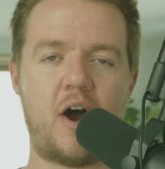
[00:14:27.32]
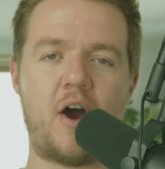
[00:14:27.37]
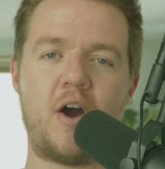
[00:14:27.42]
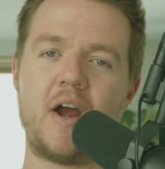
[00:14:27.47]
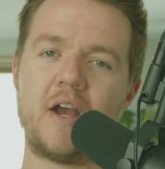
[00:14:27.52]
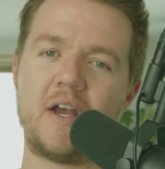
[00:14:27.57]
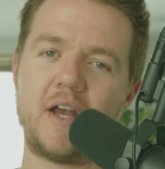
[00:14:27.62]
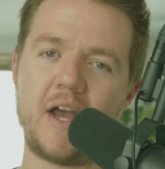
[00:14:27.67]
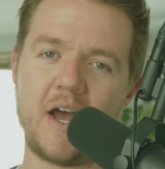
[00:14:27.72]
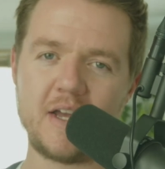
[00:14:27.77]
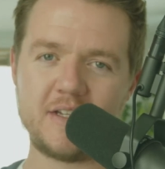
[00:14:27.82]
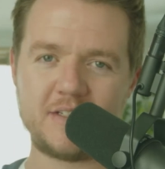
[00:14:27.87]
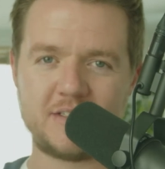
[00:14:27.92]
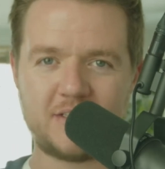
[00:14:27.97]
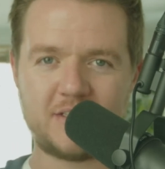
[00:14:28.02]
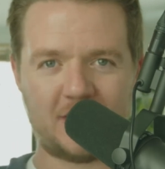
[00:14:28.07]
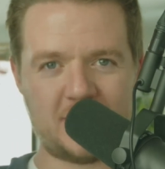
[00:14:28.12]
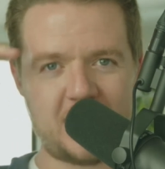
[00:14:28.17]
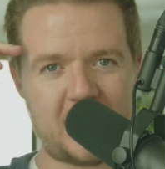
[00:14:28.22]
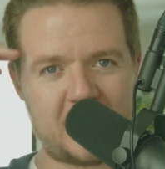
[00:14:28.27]
All right, guys,
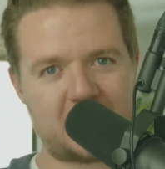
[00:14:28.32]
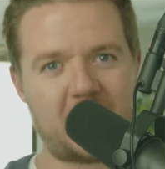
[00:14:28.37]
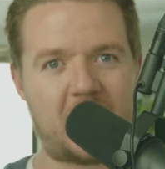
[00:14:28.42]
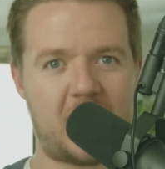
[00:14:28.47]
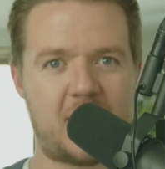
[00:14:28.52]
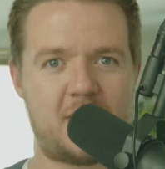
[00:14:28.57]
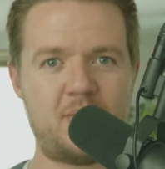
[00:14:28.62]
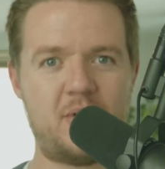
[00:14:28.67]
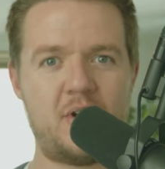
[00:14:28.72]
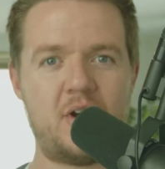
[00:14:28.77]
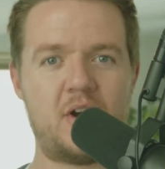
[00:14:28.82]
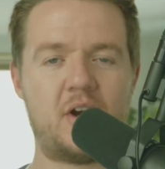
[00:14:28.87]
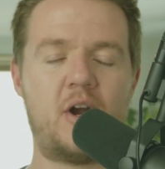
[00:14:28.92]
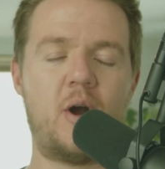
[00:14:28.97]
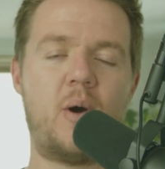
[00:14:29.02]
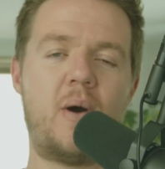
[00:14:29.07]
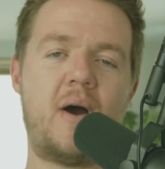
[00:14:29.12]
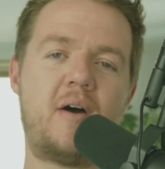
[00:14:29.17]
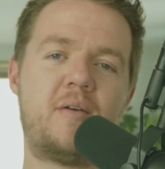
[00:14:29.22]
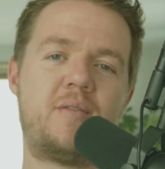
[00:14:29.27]
till next time,
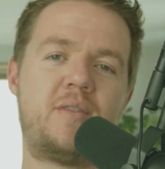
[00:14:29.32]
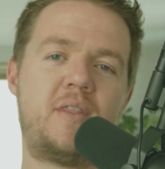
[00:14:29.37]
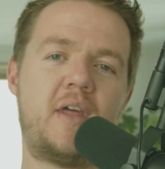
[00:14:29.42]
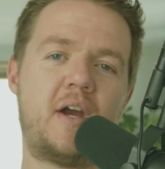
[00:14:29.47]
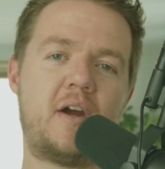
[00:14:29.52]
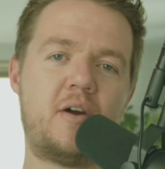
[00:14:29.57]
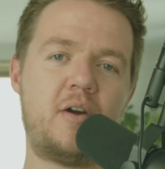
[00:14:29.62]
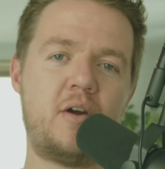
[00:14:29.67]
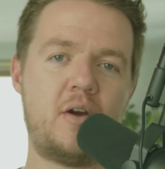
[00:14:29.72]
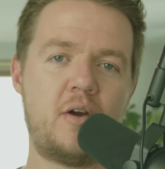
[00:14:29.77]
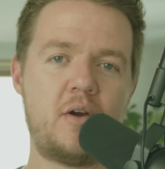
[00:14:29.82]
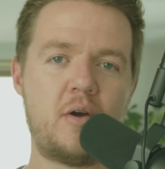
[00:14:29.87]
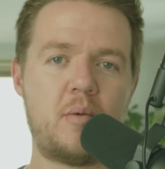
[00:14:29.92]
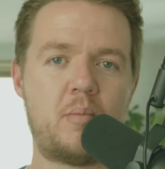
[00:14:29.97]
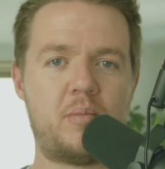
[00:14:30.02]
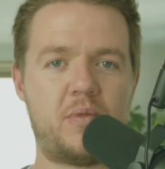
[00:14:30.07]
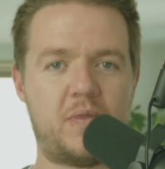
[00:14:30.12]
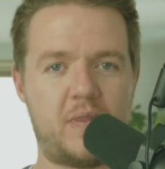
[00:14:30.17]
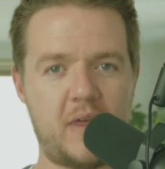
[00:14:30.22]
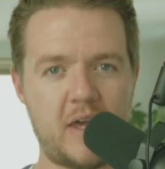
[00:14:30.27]
go out there,
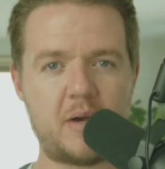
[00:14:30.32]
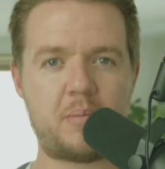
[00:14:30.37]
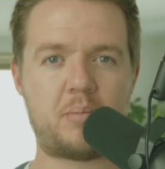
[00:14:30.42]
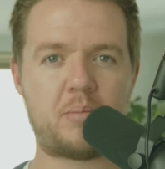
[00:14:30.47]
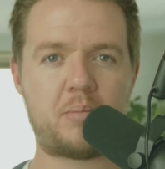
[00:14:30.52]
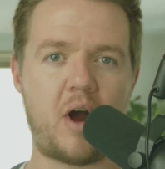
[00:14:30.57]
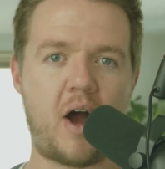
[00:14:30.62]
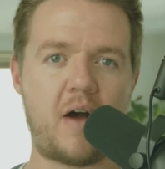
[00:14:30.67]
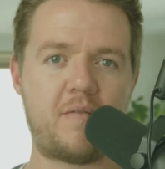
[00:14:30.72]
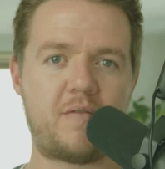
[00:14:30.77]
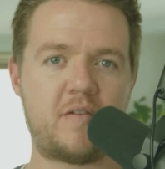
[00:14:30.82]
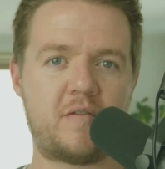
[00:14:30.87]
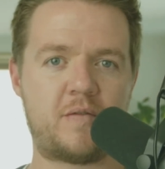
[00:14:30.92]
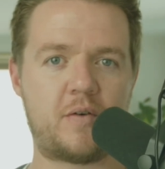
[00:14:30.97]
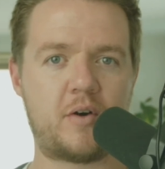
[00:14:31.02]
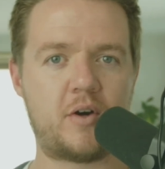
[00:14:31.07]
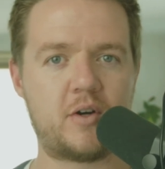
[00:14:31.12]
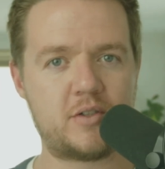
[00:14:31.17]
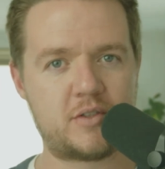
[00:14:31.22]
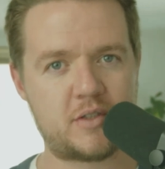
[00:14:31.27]
think profit
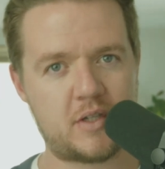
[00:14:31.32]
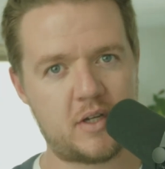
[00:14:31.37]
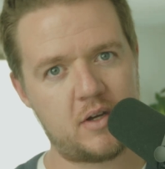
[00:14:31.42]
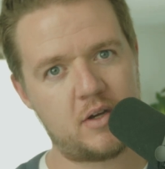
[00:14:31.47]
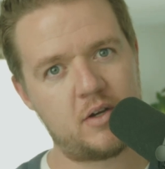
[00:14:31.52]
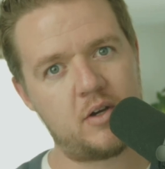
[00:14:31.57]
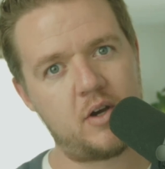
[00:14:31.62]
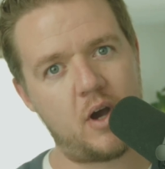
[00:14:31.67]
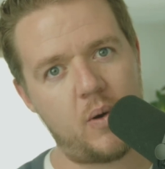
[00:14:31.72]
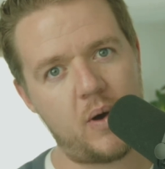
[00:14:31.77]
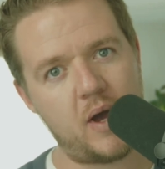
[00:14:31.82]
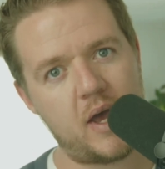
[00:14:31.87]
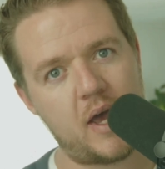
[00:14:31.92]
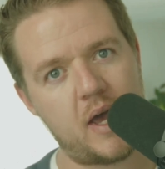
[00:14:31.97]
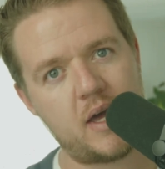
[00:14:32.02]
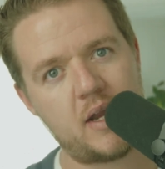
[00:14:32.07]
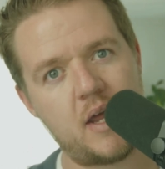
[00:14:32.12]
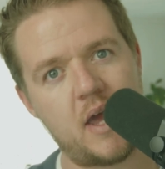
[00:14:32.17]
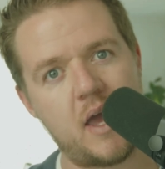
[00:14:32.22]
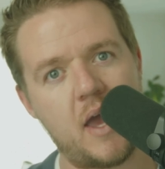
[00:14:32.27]
first, go
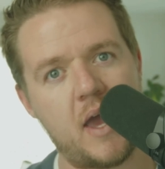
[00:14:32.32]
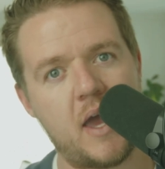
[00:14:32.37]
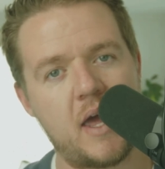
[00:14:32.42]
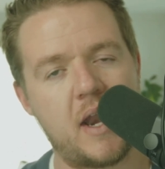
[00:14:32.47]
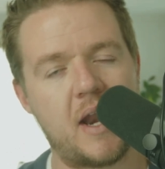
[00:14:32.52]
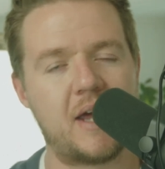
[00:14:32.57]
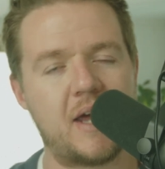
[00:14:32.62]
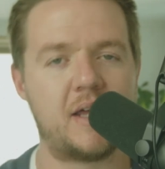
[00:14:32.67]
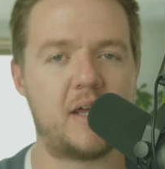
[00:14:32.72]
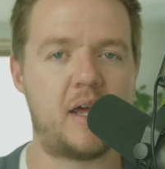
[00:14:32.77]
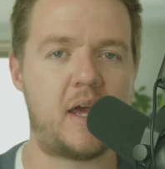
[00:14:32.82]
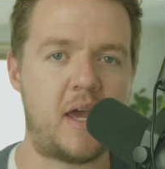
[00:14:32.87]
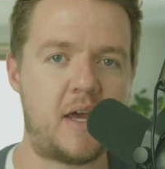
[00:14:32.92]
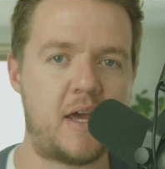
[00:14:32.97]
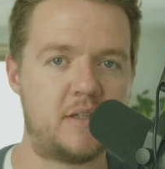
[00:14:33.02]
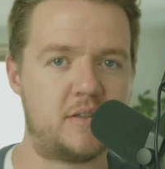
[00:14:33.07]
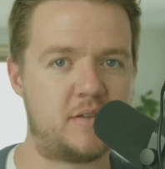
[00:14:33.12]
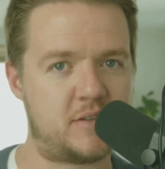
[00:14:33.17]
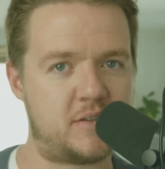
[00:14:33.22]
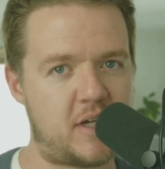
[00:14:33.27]
ahead
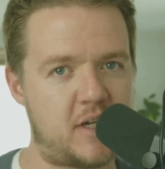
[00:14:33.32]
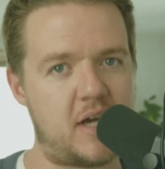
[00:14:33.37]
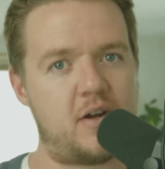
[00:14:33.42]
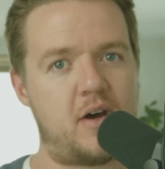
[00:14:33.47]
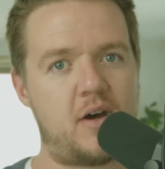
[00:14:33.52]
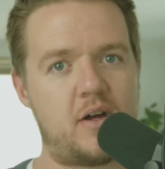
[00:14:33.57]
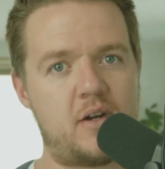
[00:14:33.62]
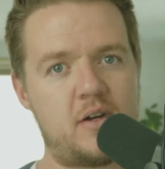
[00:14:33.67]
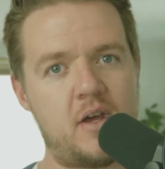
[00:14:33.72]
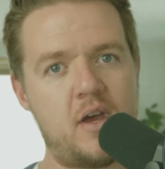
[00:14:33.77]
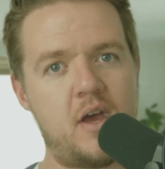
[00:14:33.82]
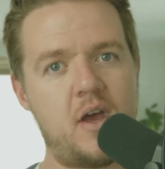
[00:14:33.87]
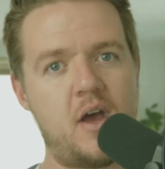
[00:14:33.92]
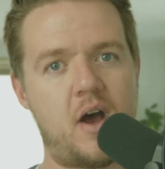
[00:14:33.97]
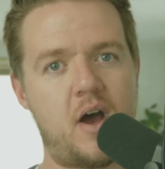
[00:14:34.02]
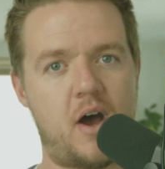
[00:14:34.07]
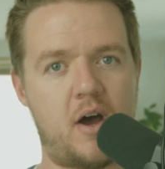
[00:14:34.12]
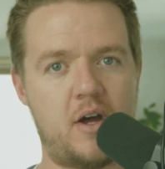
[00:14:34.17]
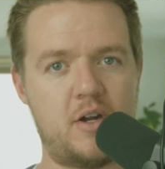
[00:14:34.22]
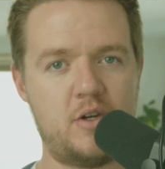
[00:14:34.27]
and sign on
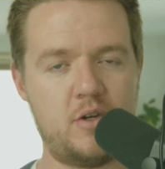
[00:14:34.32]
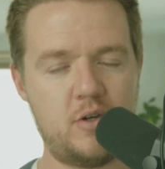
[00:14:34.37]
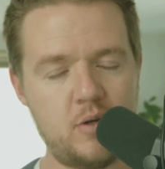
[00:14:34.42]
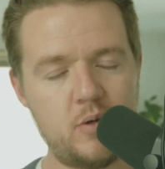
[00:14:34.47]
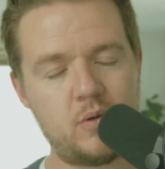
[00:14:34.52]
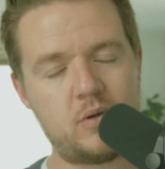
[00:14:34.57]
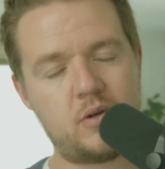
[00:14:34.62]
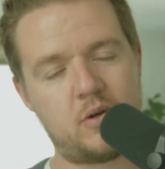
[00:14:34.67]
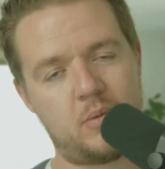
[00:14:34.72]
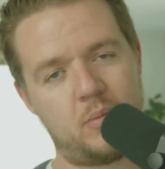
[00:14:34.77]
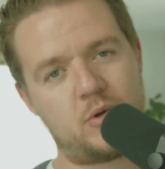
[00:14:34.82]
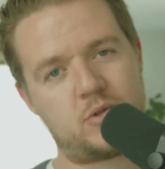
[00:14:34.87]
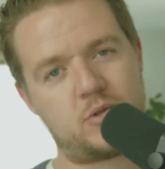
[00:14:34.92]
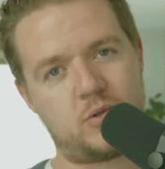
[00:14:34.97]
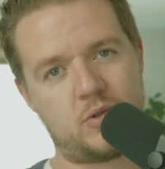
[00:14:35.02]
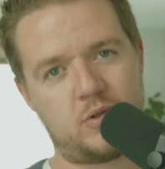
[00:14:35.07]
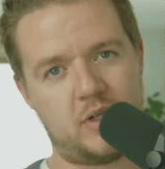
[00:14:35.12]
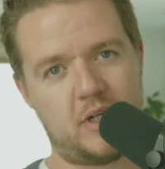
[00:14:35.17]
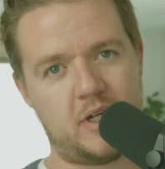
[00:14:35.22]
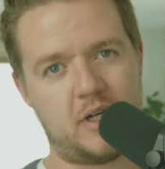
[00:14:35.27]
a new
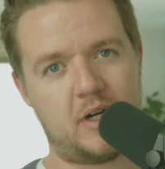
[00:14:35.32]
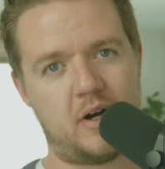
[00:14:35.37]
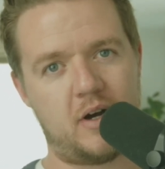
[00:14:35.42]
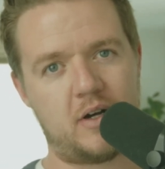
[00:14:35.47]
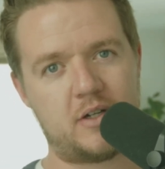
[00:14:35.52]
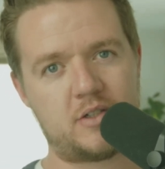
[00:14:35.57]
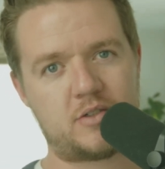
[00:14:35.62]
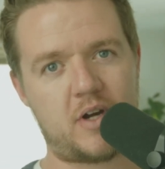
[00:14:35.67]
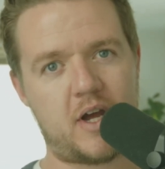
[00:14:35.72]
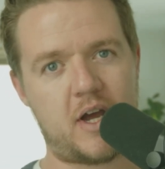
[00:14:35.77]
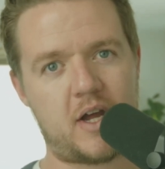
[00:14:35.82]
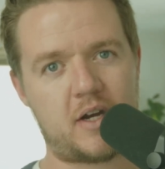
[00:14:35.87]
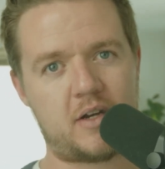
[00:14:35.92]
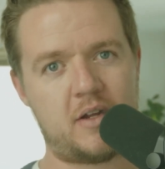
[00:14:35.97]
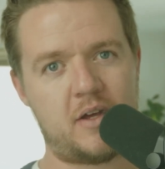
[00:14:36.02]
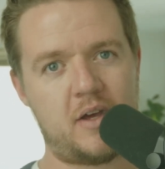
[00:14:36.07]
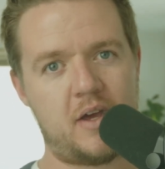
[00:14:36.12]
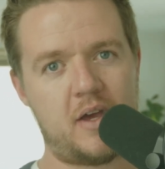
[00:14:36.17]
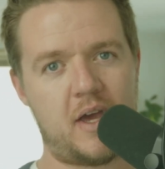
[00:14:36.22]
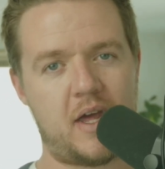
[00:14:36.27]
commercial cleaning
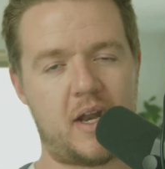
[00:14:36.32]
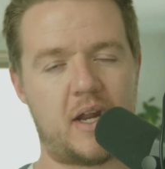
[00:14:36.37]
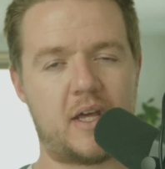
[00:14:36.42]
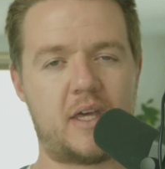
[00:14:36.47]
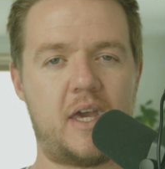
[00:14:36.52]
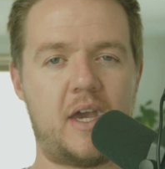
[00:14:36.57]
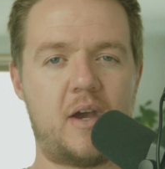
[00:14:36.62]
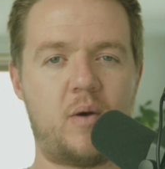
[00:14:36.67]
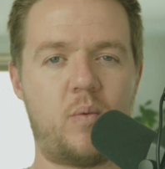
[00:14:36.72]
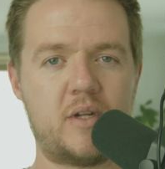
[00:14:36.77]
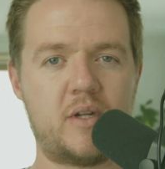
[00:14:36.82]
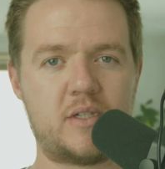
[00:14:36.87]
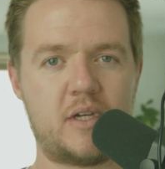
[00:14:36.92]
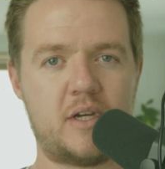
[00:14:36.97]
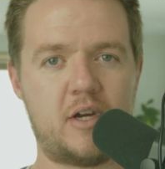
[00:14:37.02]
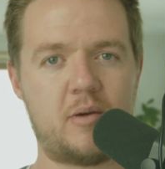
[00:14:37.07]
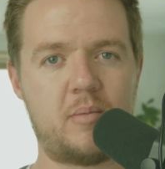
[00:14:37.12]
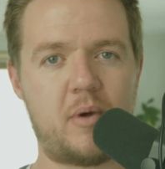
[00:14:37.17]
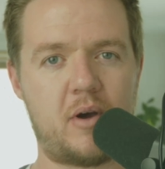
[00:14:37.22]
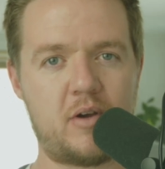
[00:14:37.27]
contract, and I can't wait
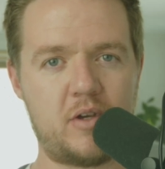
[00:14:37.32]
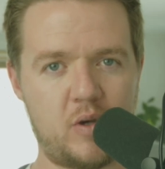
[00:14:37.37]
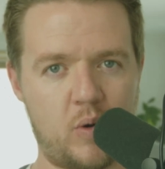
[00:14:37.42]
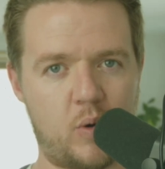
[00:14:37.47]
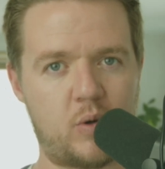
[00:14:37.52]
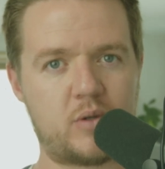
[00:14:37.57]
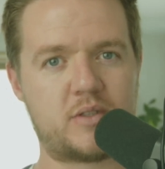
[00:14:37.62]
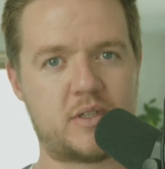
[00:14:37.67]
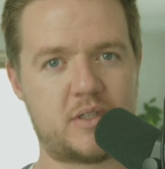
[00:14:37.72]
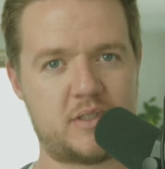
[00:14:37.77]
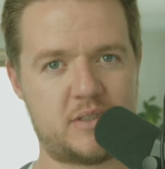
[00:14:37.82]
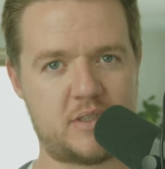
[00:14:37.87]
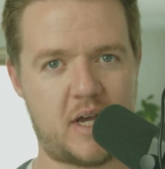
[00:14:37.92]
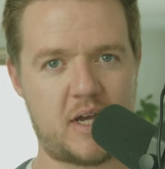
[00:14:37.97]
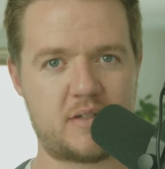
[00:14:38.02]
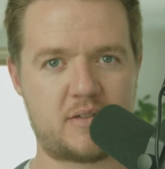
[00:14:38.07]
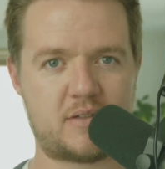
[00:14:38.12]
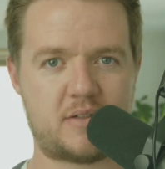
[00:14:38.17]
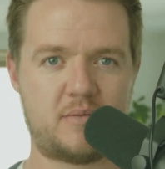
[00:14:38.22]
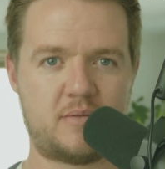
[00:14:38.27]
to hear about your
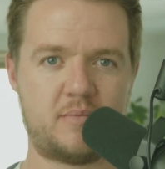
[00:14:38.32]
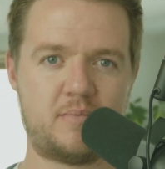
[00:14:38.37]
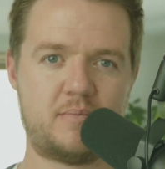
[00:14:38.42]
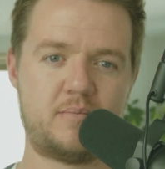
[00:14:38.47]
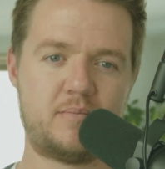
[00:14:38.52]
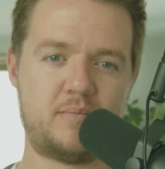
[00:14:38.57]
success.